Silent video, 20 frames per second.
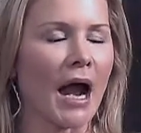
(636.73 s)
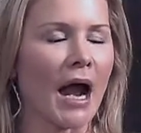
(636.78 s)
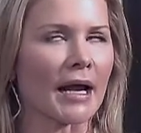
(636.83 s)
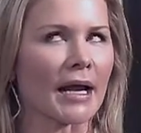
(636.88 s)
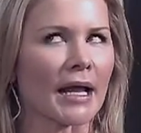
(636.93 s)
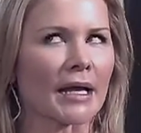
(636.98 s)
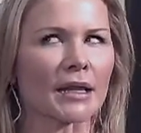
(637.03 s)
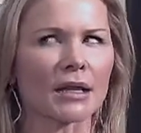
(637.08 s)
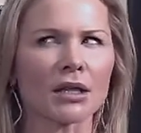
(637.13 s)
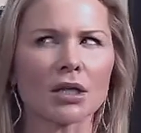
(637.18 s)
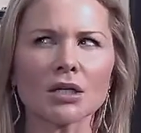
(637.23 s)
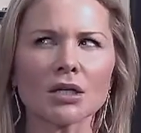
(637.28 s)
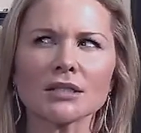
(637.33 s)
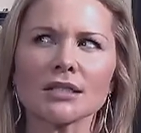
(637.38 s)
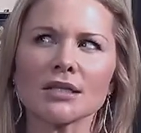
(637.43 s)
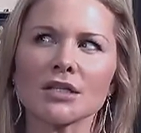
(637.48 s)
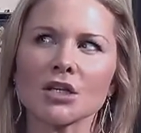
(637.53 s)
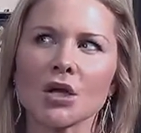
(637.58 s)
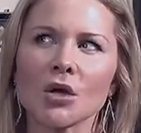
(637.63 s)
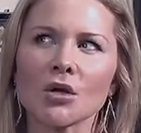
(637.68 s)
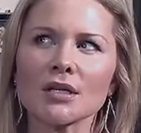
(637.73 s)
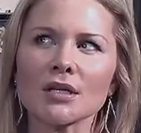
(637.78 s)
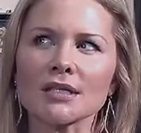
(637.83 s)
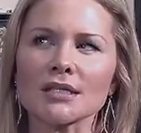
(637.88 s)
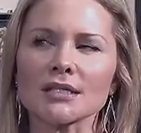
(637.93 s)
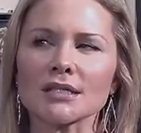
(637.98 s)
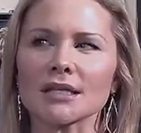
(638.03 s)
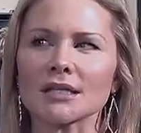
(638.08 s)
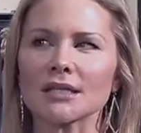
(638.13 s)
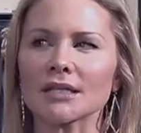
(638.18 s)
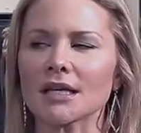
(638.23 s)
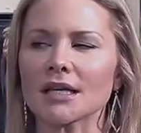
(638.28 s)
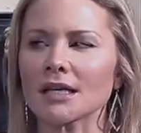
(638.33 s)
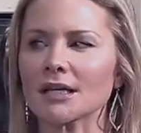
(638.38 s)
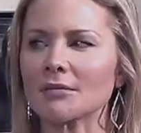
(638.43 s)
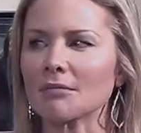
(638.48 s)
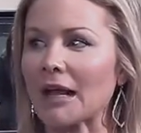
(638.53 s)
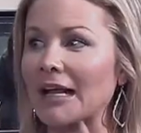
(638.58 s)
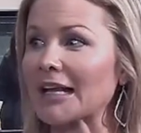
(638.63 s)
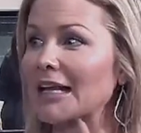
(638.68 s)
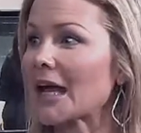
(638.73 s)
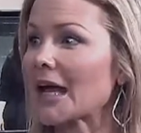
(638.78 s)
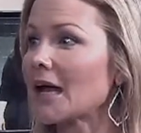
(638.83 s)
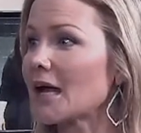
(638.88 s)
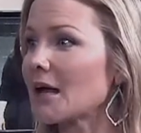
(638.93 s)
and I looked and noticed that my